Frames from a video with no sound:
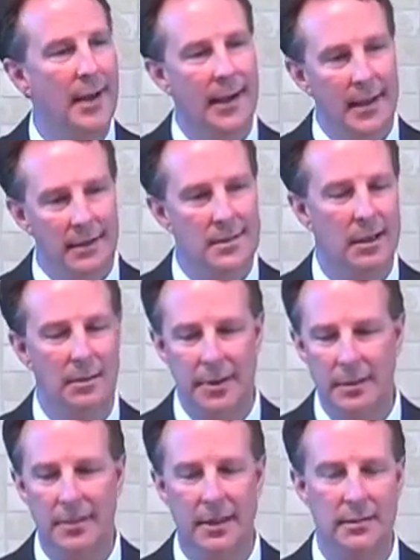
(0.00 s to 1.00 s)
hey, tell
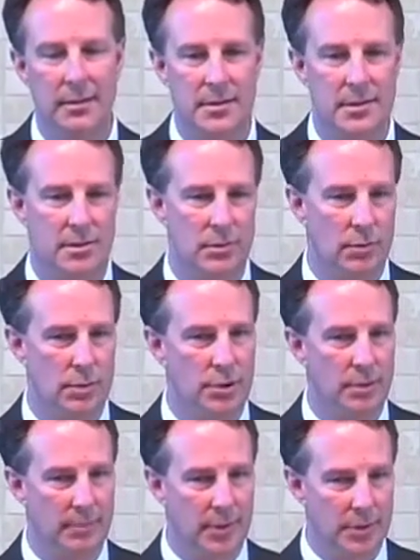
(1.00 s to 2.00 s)
me about this
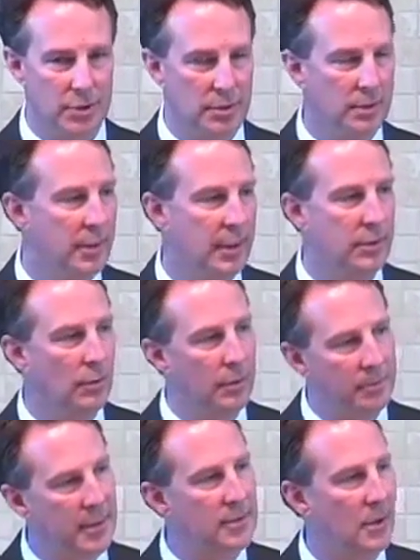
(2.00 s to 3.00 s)
stewardship ministry that you
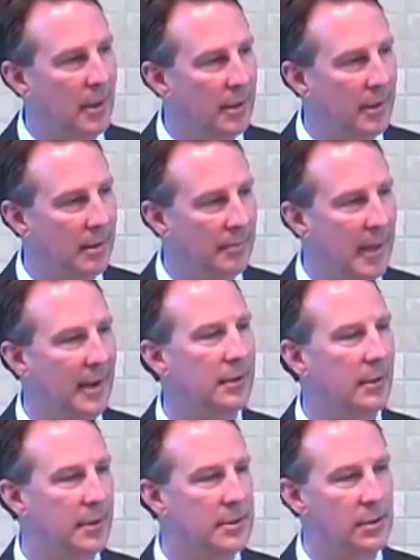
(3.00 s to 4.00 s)
had been talking about. I'd
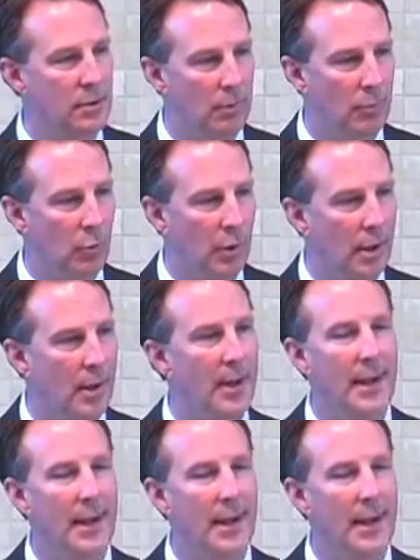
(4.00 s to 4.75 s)
like to know more.